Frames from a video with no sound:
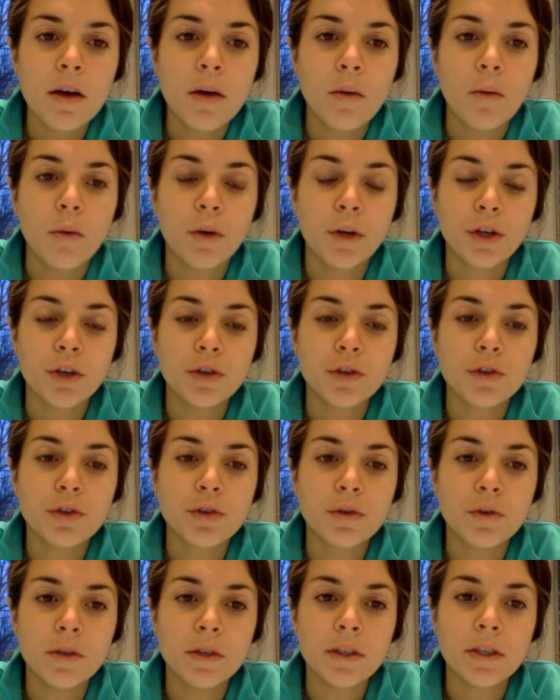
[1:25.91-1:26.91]
one of your
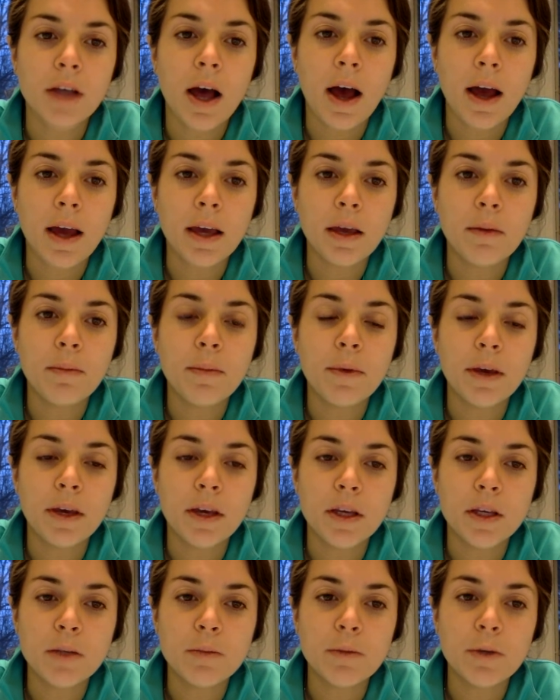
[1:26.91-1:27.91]
students'
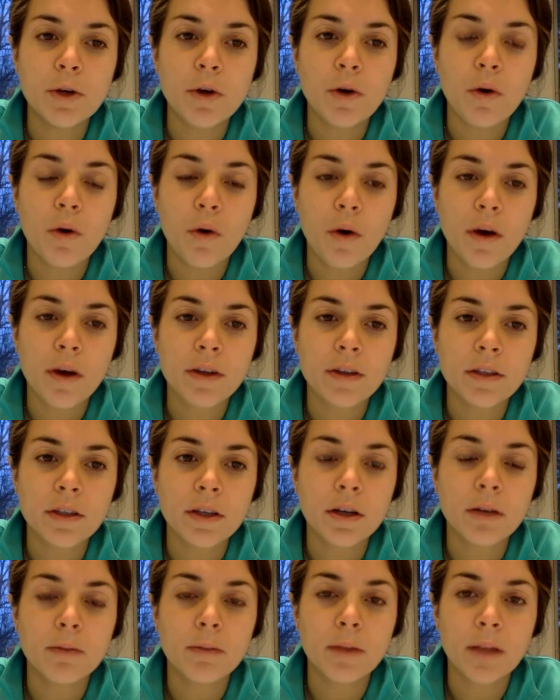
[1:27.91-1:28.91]
IEPs because the
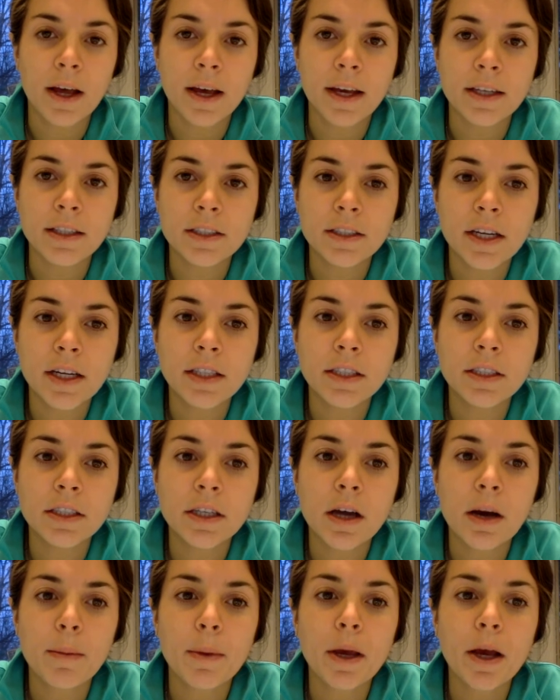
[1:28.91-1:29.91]
compliance date's
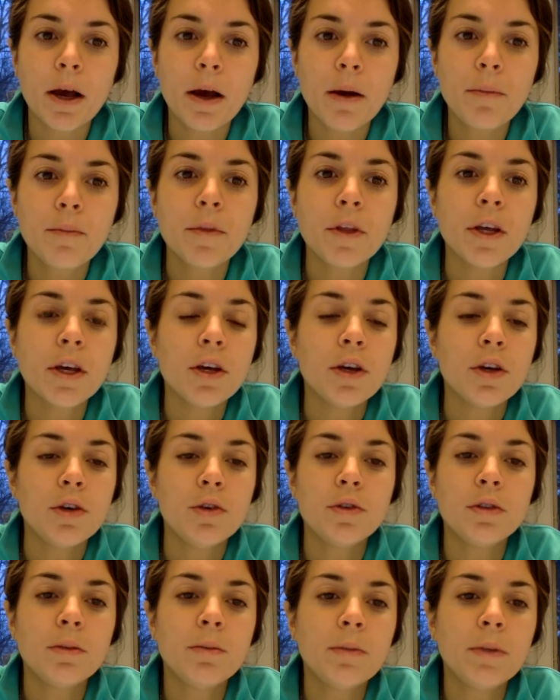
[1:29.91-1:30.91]
coming up, you
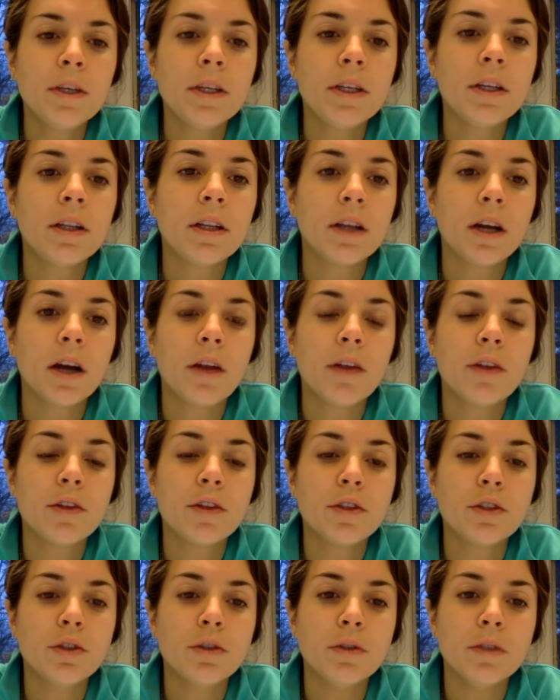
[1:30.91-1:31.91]
simply click on the
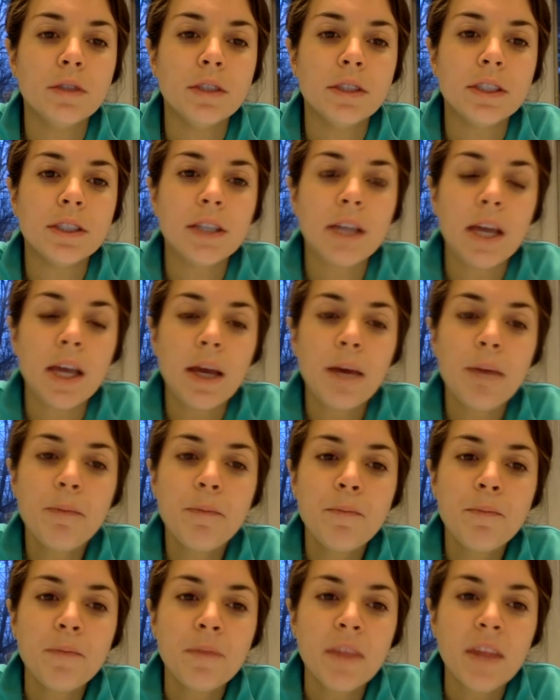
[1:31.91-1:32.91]
student's
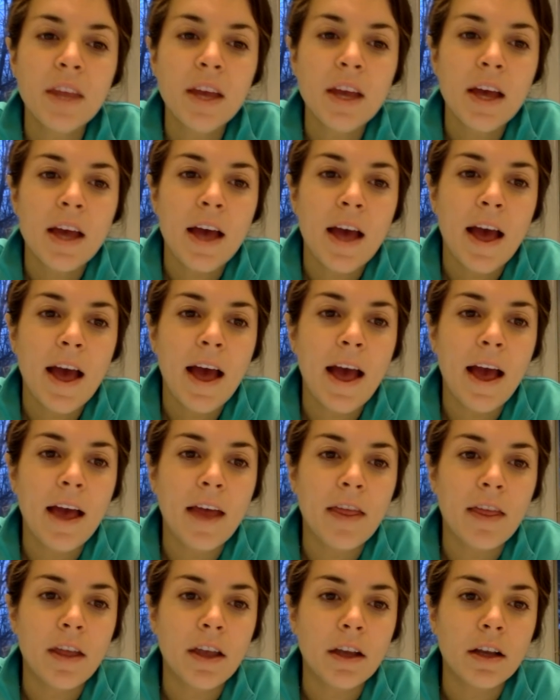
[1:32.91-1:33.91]
name
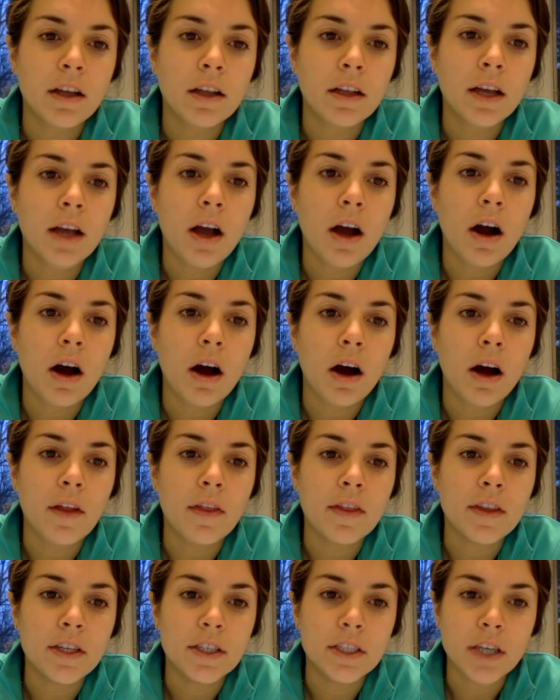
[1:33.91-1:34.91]
and then click
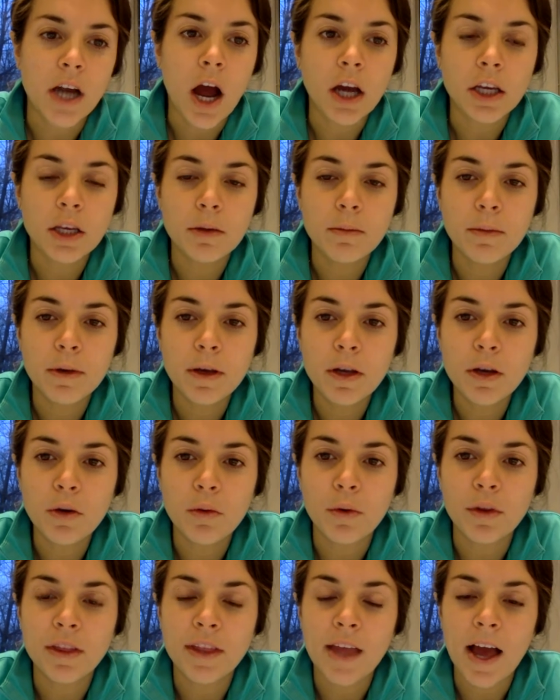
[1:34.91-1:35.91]
on the document
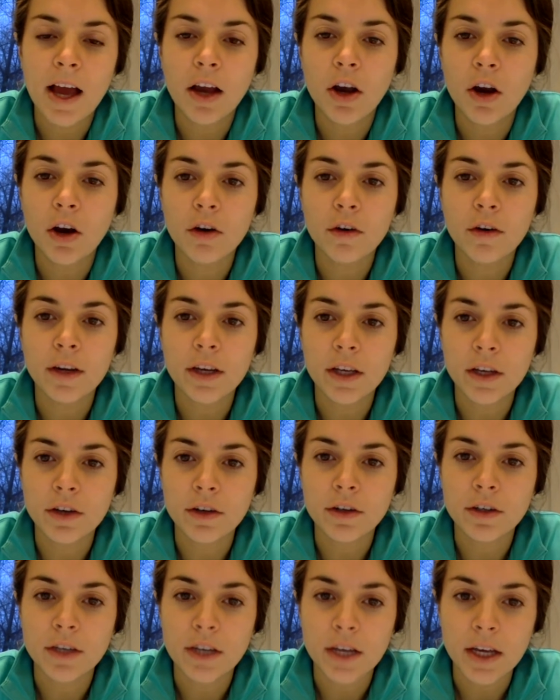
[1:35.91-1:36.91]
with that current
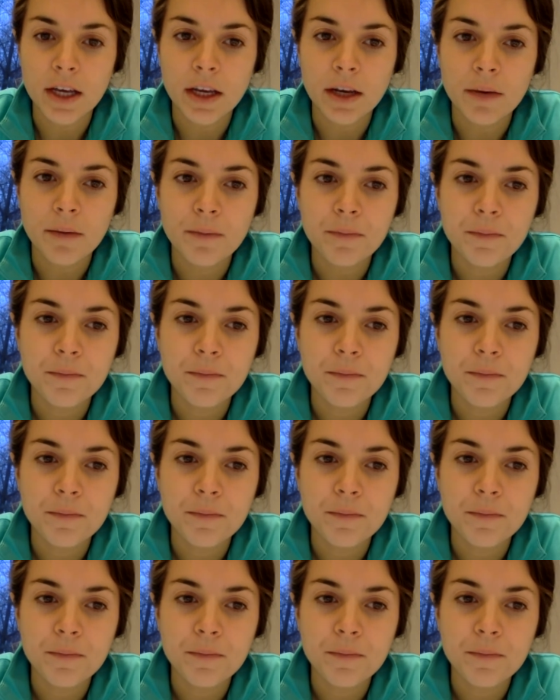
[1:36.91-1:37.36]
year date.